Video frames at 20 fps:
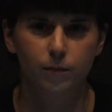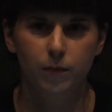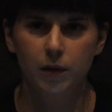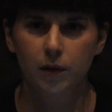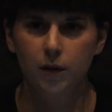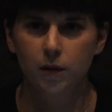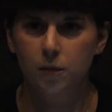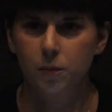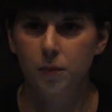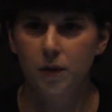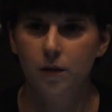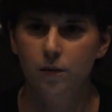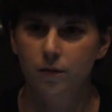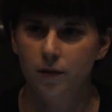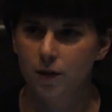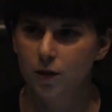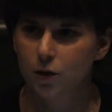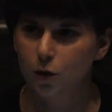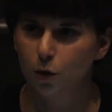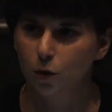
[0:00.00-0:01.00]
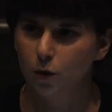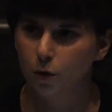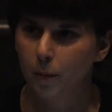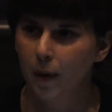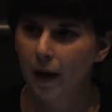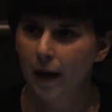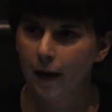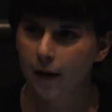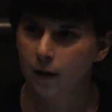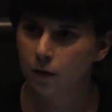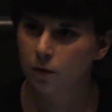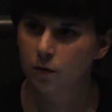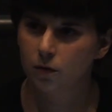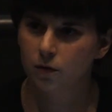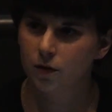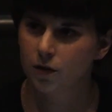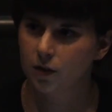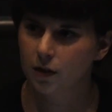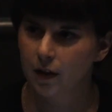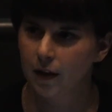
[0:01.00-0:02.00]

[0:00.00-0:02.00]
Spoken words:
build PV solar panels.